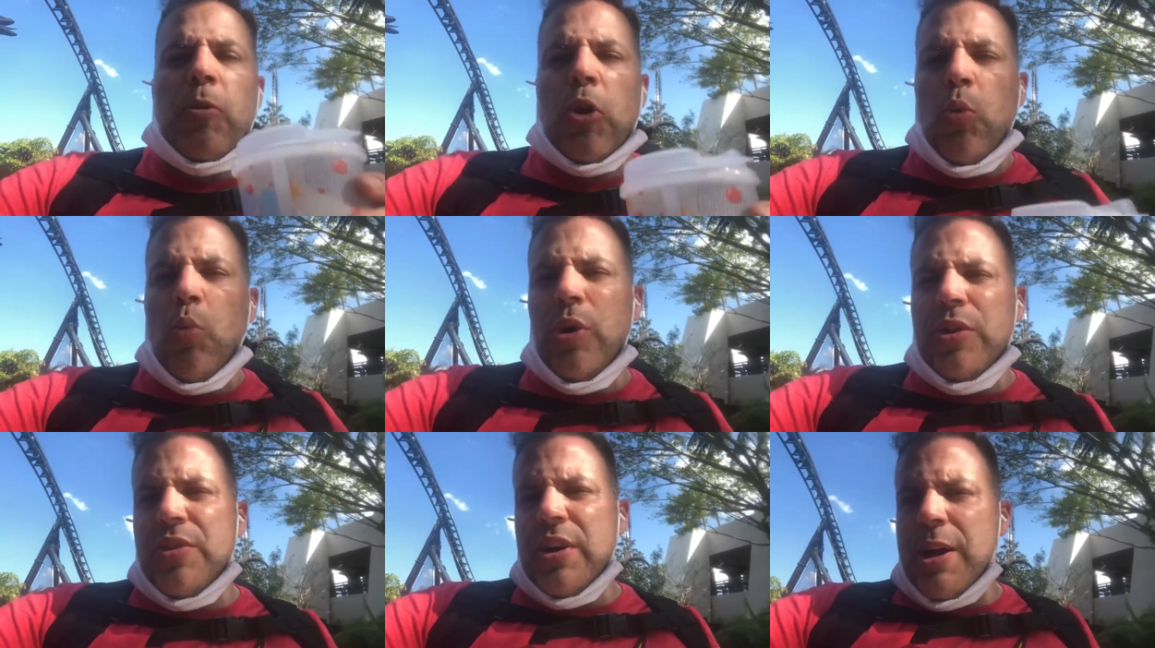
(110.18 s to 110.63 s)

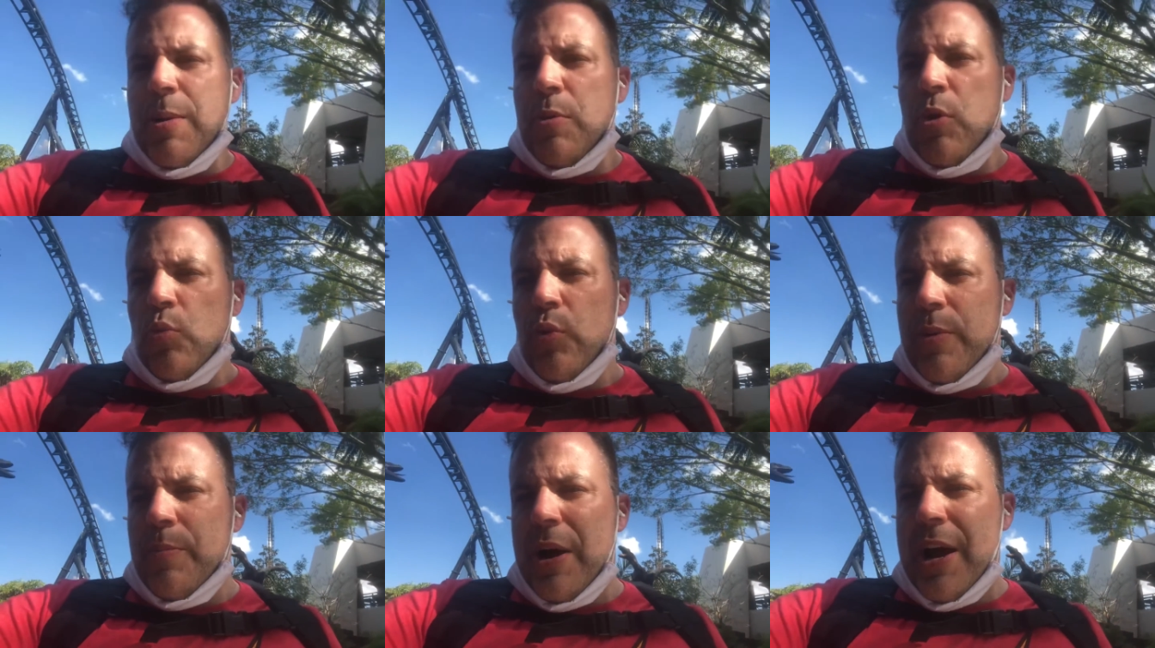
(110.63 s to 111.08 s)
one thing I'm
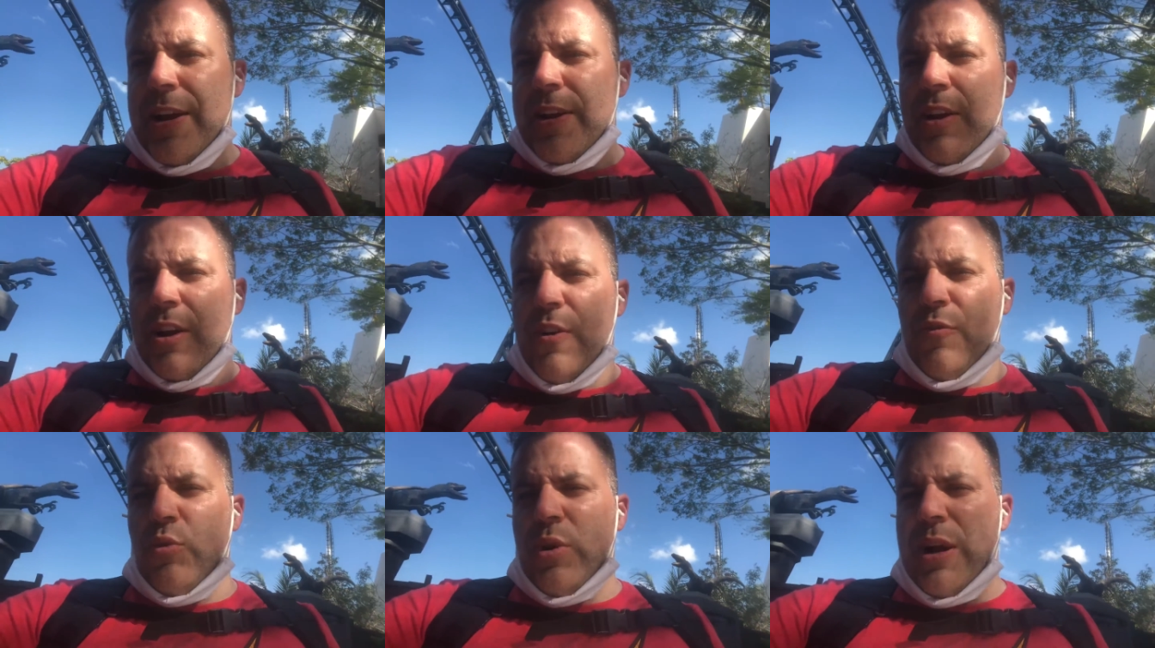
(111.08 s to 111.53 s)

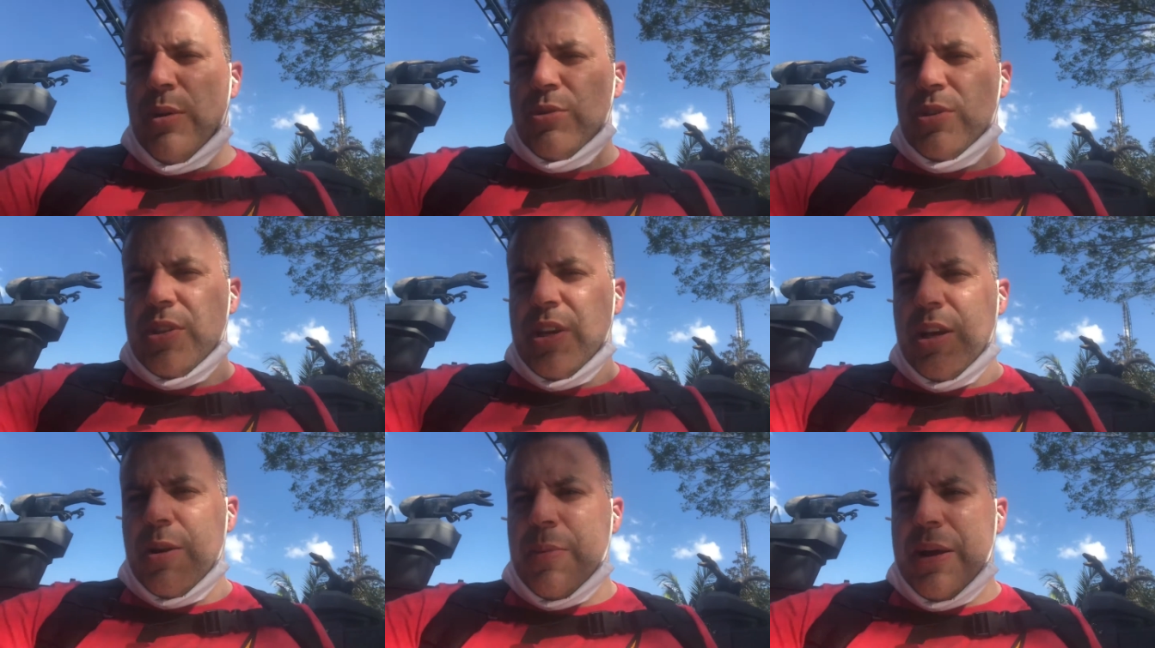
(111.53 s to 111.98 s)
reminded of when I
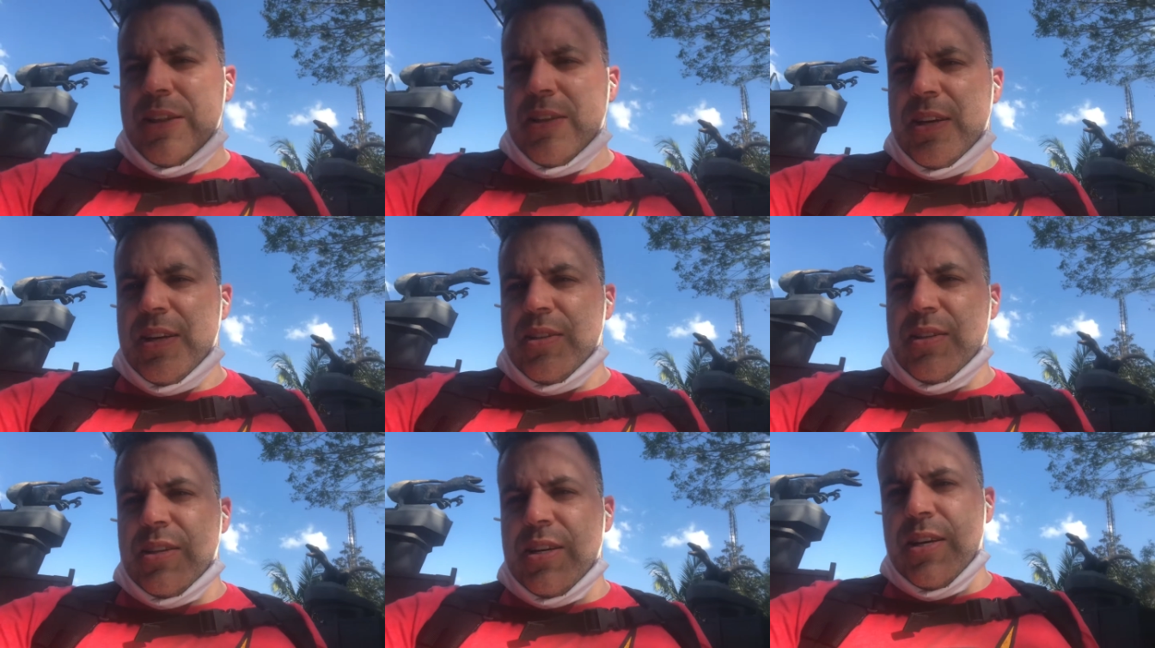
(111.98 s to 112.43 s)
was thinking about this